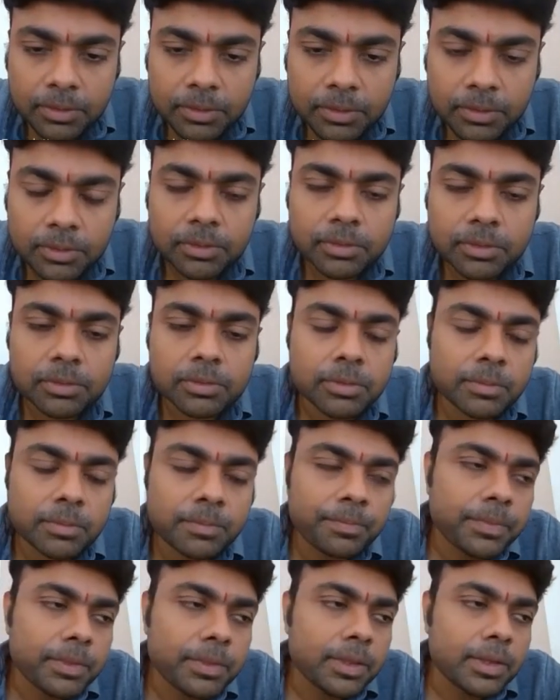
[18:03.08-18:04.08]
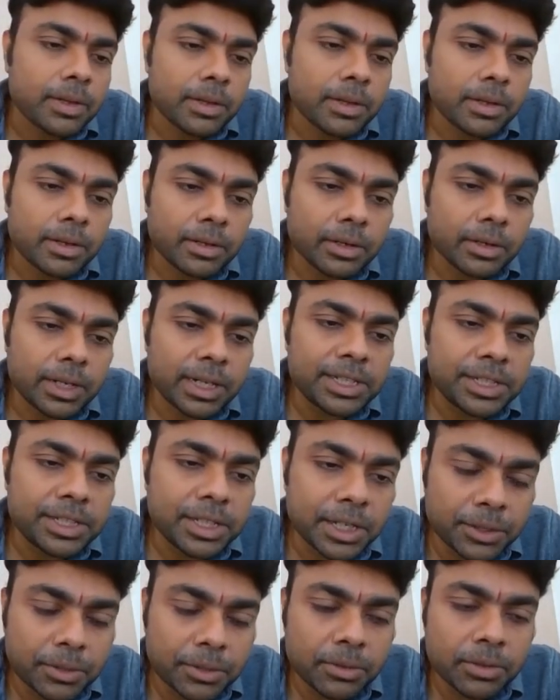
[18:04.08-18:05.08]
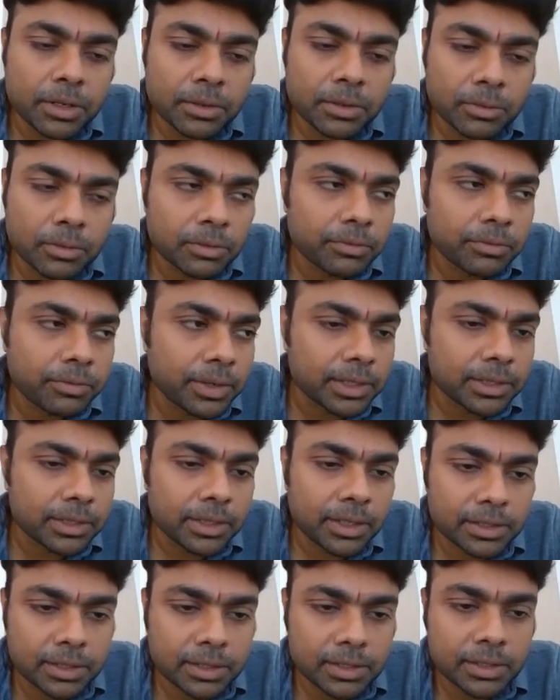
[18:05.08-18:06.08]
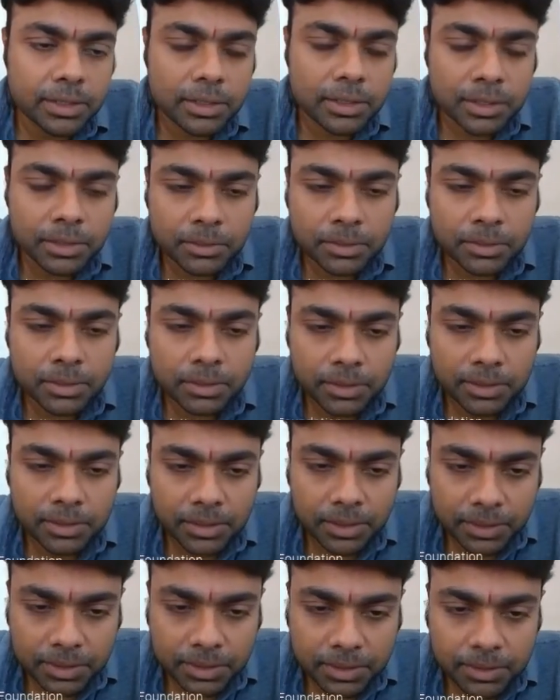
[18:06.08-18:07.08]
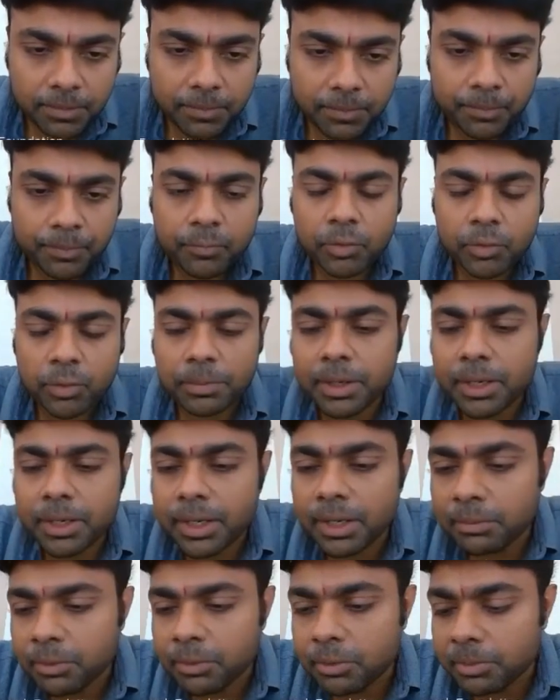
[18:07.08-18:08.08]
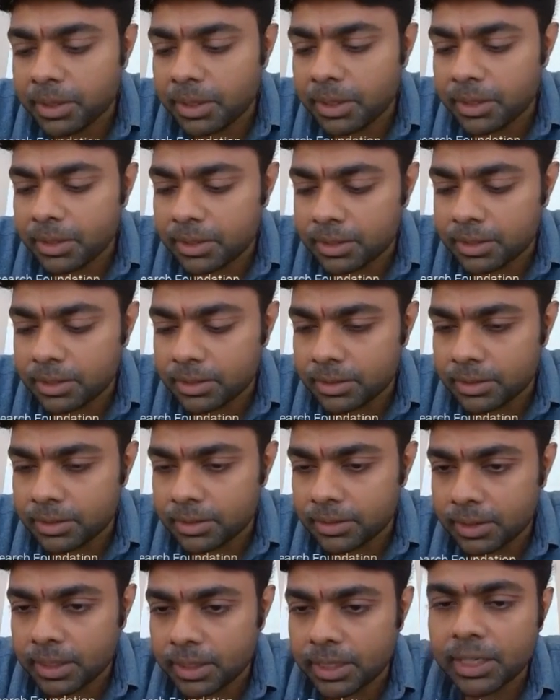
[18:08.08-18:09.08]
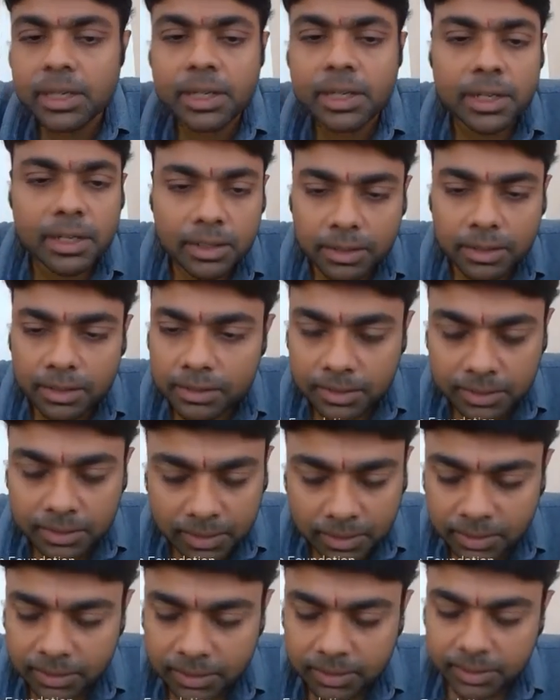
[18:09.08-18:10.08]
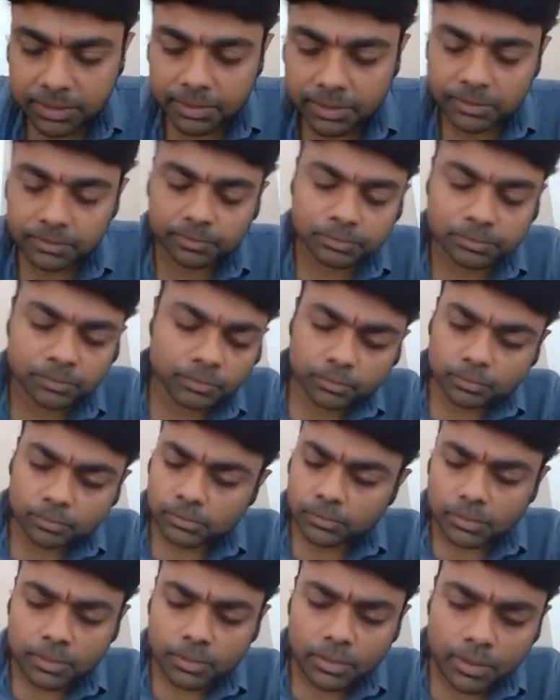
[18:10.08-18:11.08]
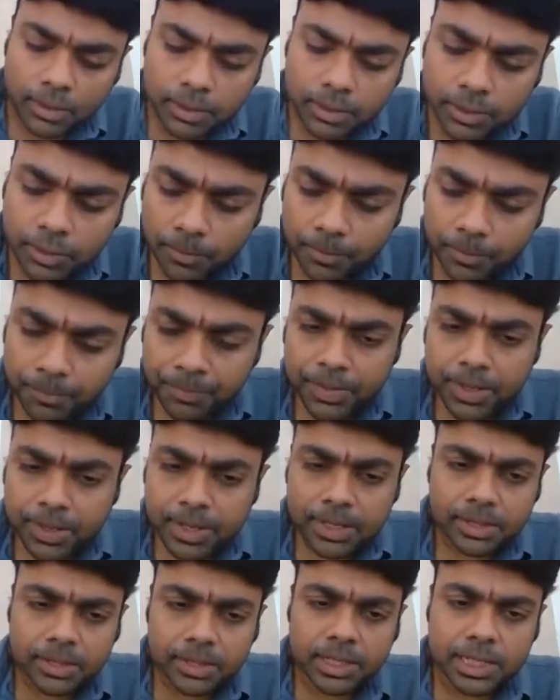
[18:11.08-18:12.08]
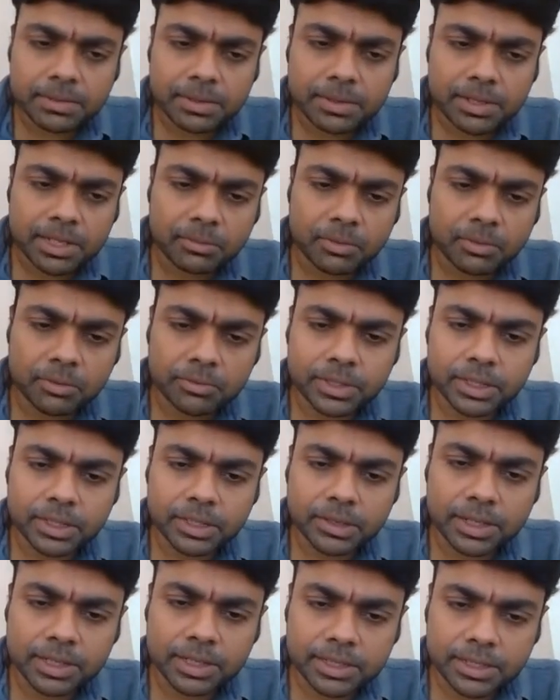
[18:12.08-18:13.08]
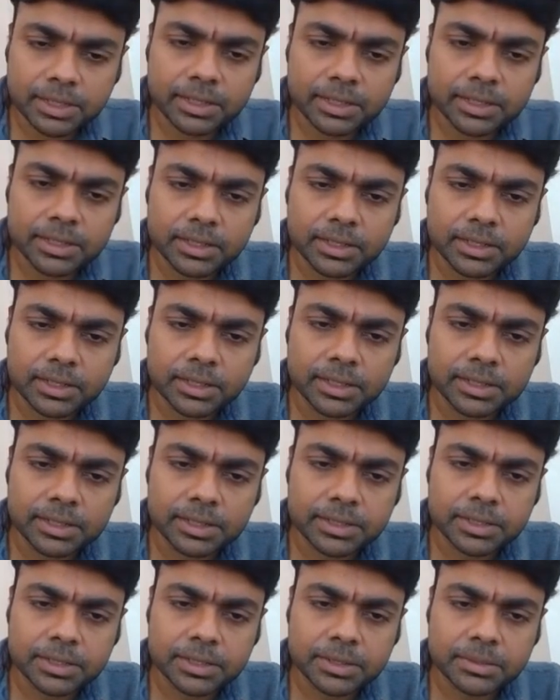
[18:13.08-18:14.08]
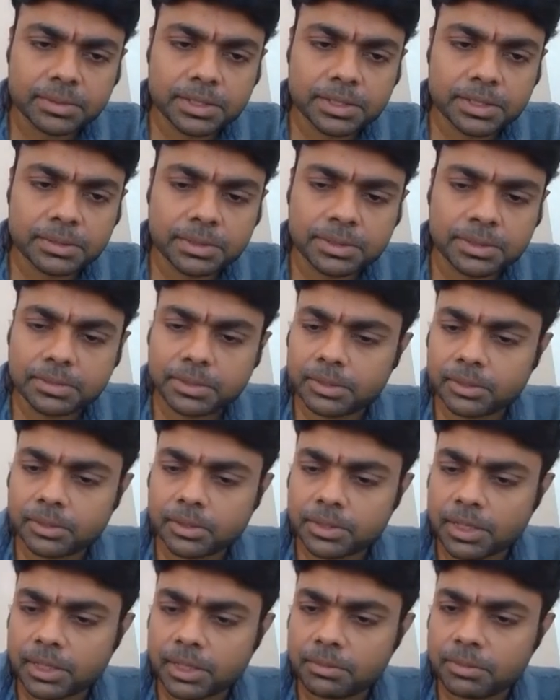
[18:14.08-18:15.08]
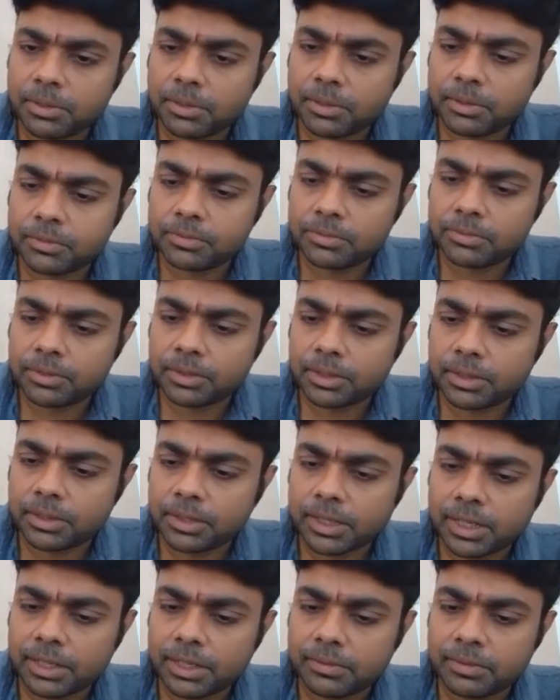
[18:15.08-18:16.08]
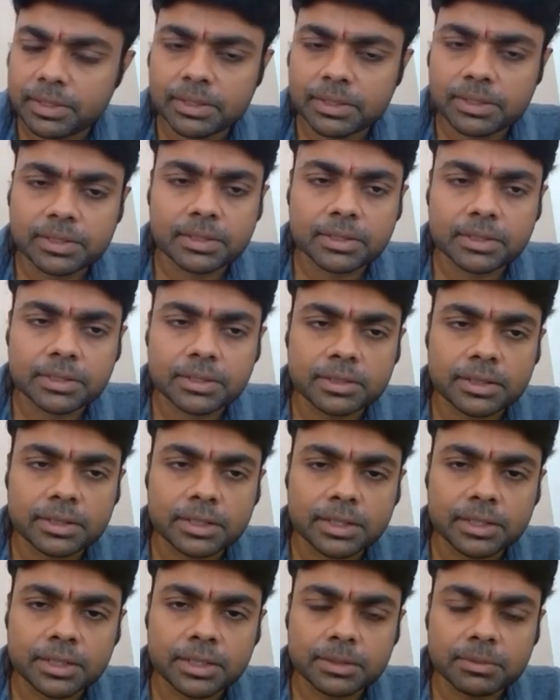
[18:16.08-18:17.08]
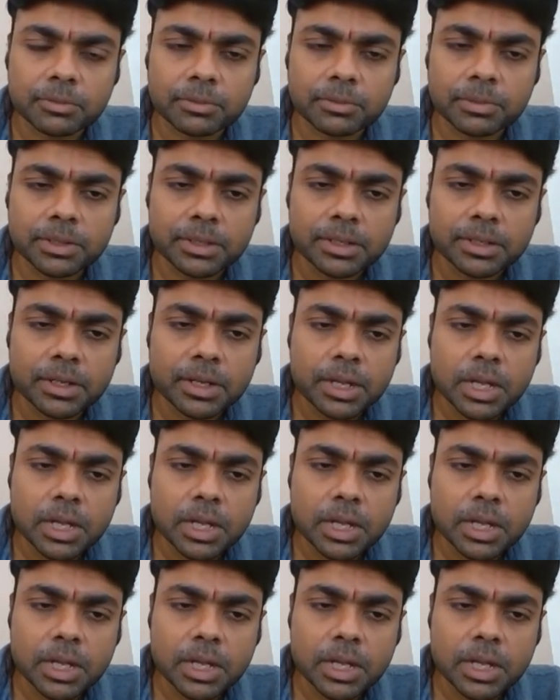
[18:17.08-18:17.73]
who, in genuine and good faith, has entered into the transaction would be deemed to be guilty under this regulation. So these were some of the recent decisions, friends, which we thought shall be of relevance at this moment.